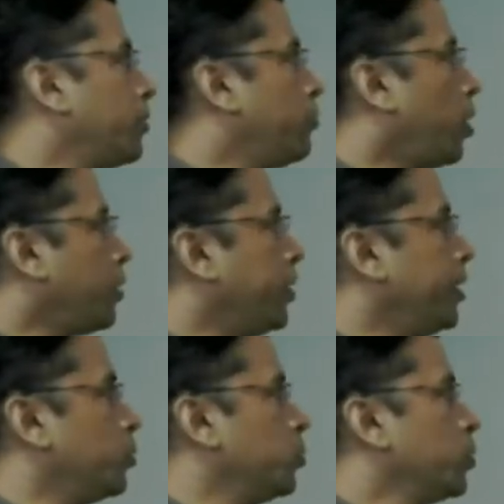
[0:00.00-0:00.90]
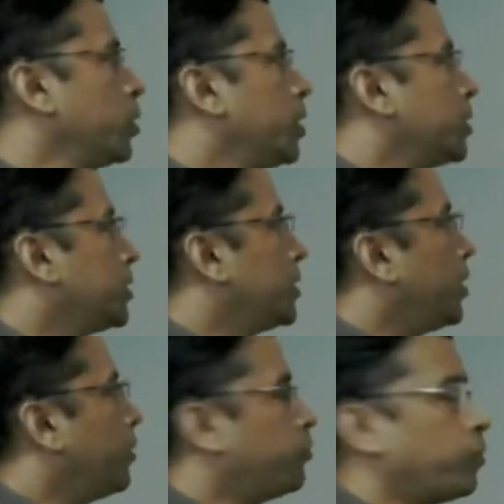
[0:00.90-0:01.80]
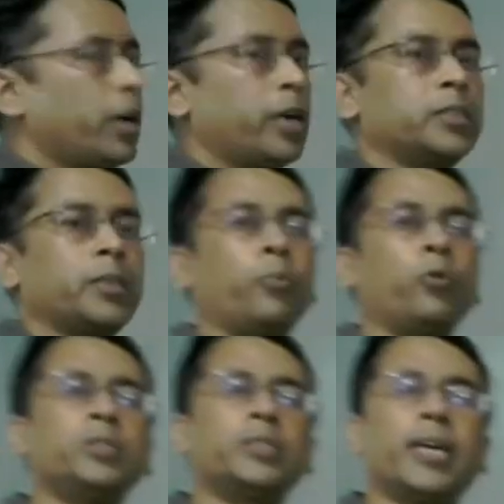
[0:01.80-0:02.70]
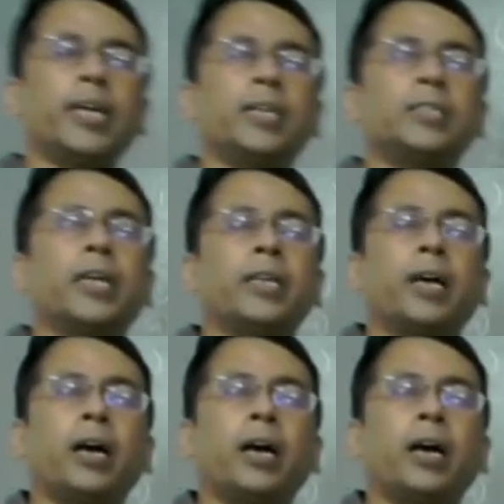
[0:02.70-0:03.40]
what we do, suppose there is an